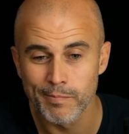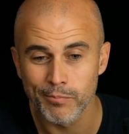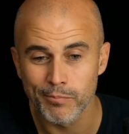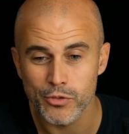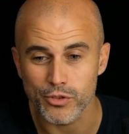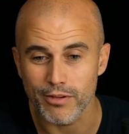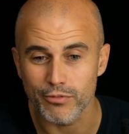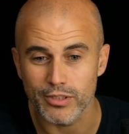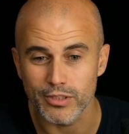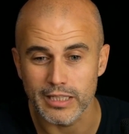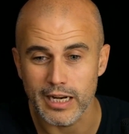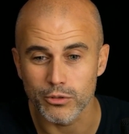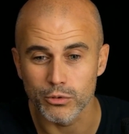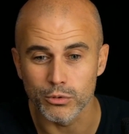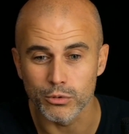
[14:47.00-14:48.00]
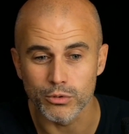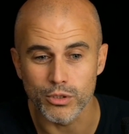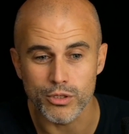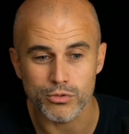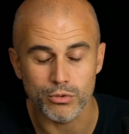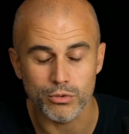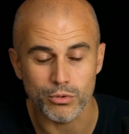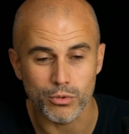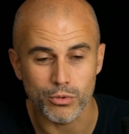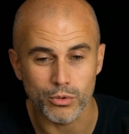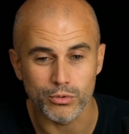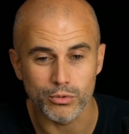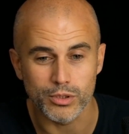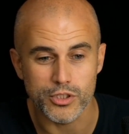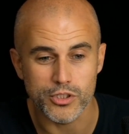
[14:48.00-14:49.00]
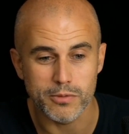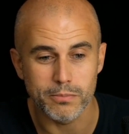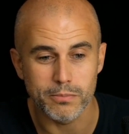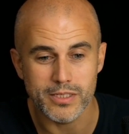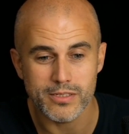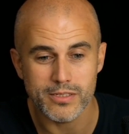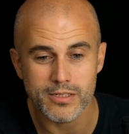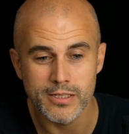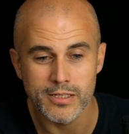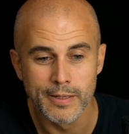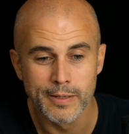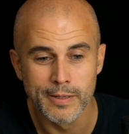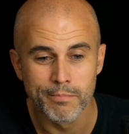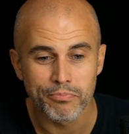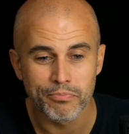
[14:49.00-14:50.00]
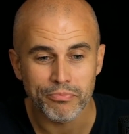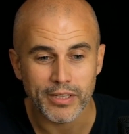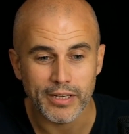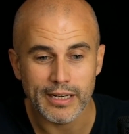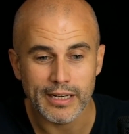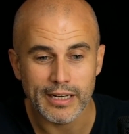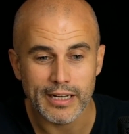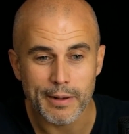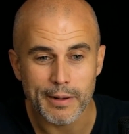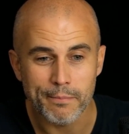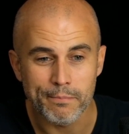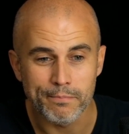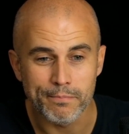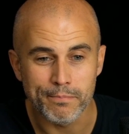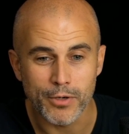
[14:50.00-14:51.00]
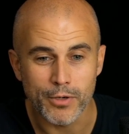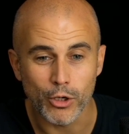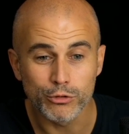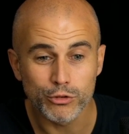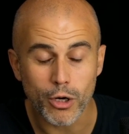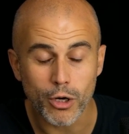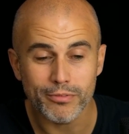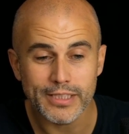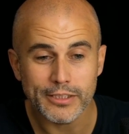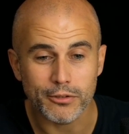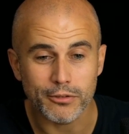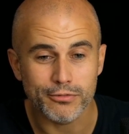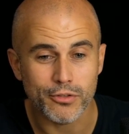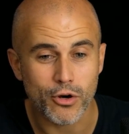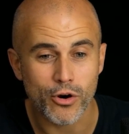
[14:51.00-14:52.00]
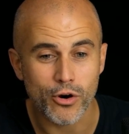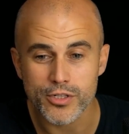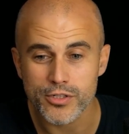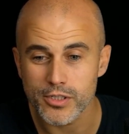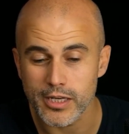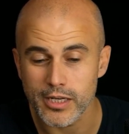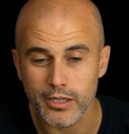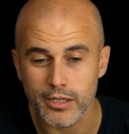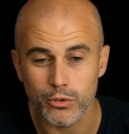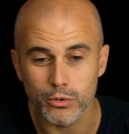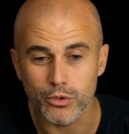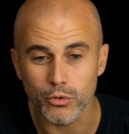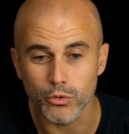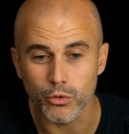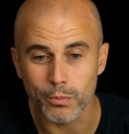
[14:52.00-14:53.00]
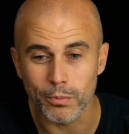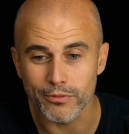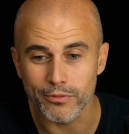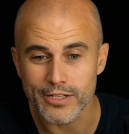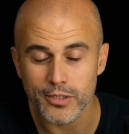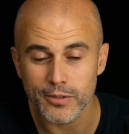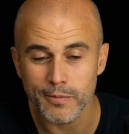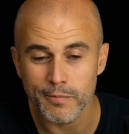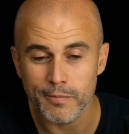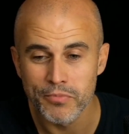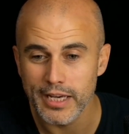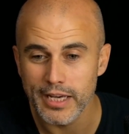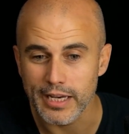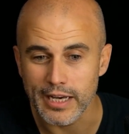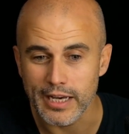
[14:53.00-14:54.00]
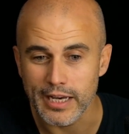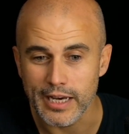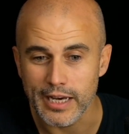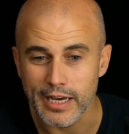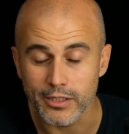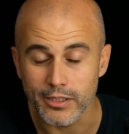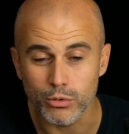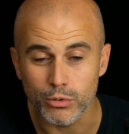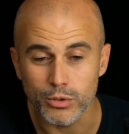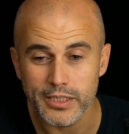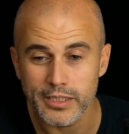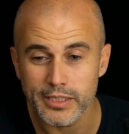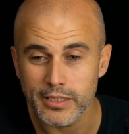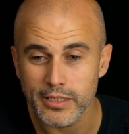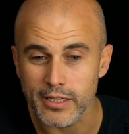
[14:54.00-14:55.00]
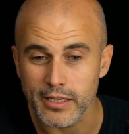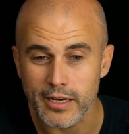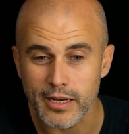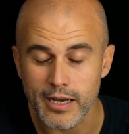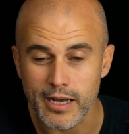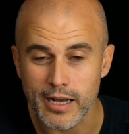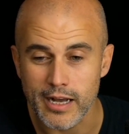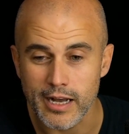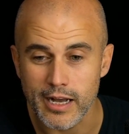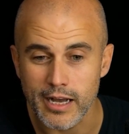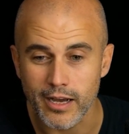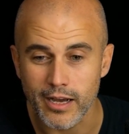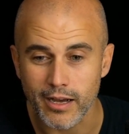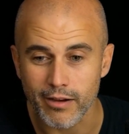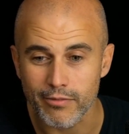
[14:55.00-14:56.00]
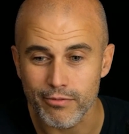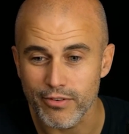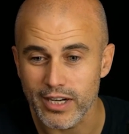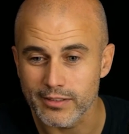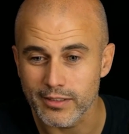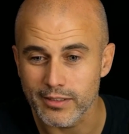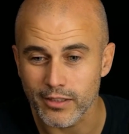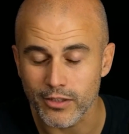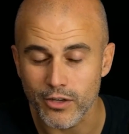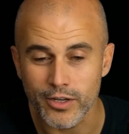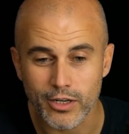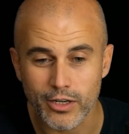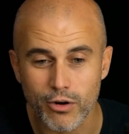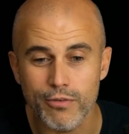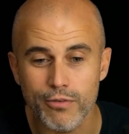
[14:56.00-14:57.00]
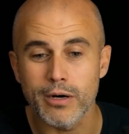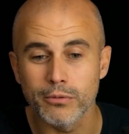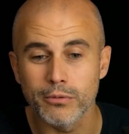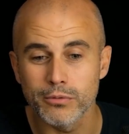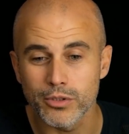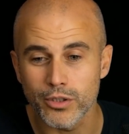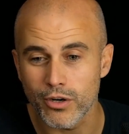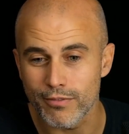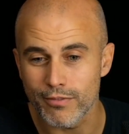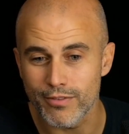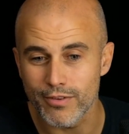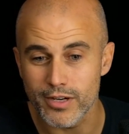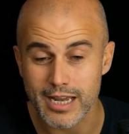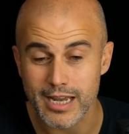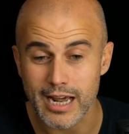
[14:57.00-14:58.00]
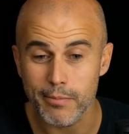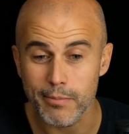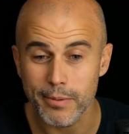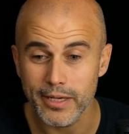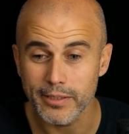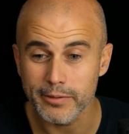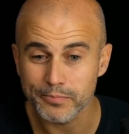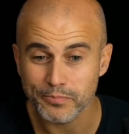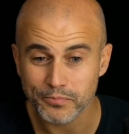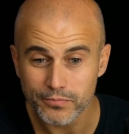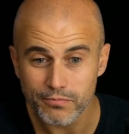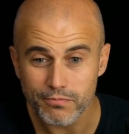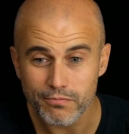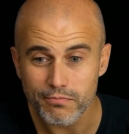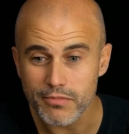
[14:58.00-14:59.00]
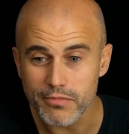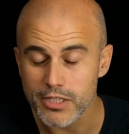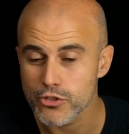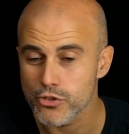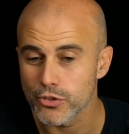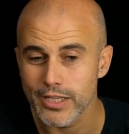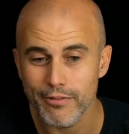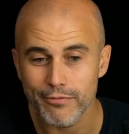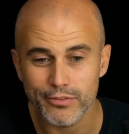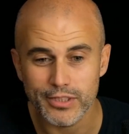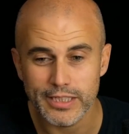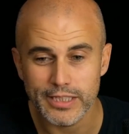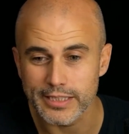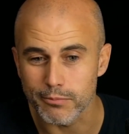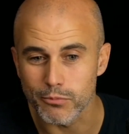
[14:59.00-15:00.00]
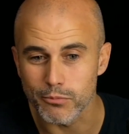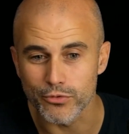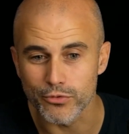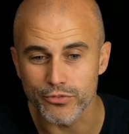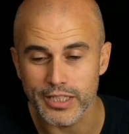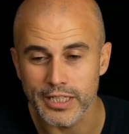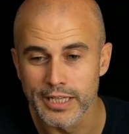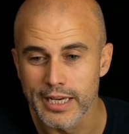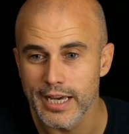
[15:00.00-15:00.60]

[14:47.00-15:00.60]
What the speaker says: So definitely like kudos to the GPs. On top of that, of course, a good group of angel, including Raffaele Terrone, co-founder of ScalaPay. So definitely they're moving